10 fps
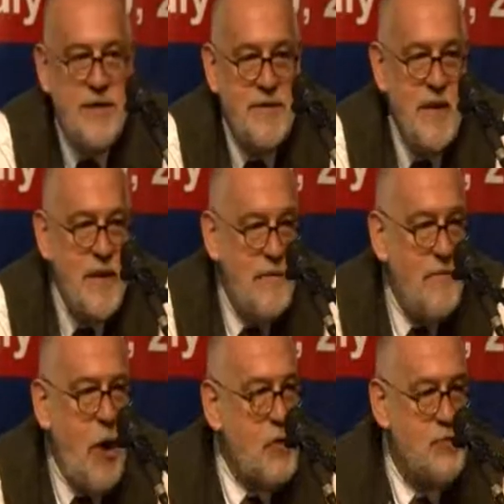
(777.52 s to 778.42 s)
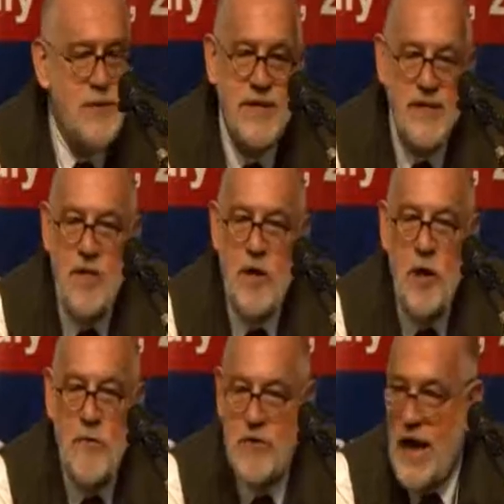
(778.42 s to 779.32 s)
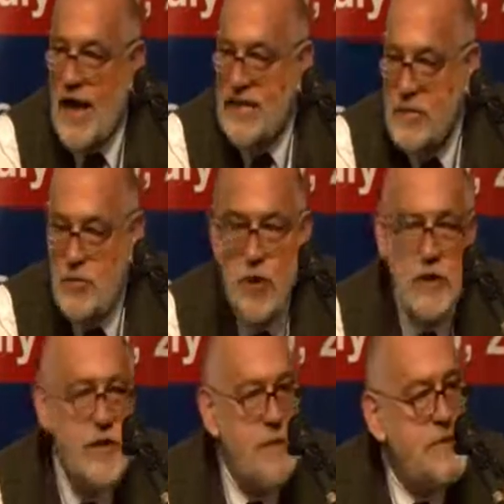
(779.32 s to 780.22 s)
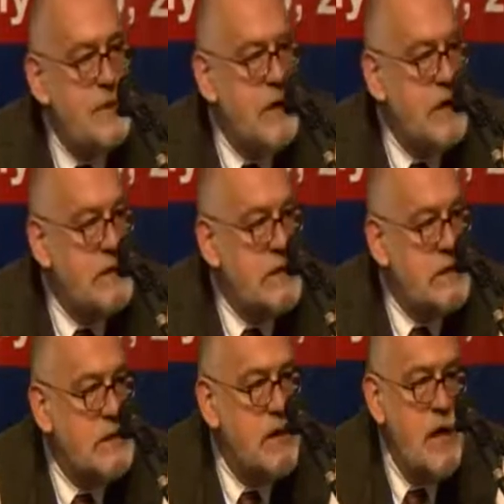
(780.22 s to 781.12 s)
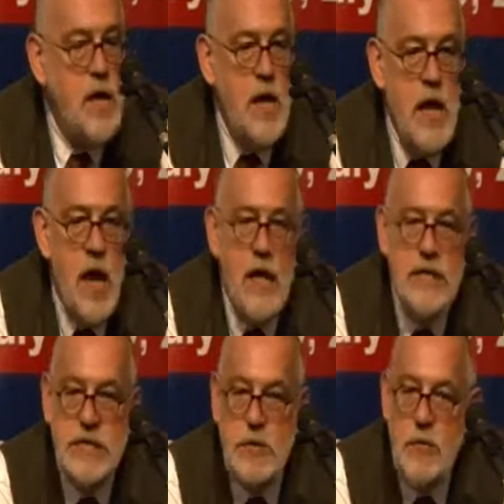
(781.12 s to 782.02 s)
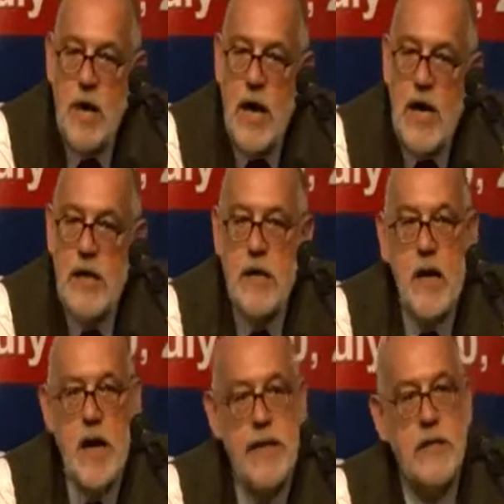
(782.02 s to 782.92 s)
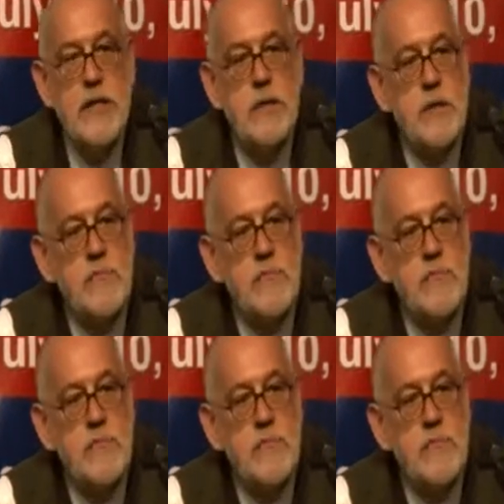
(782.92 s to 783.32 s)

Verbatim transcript: if, if Auschwitz was a high school or something like this. And so I added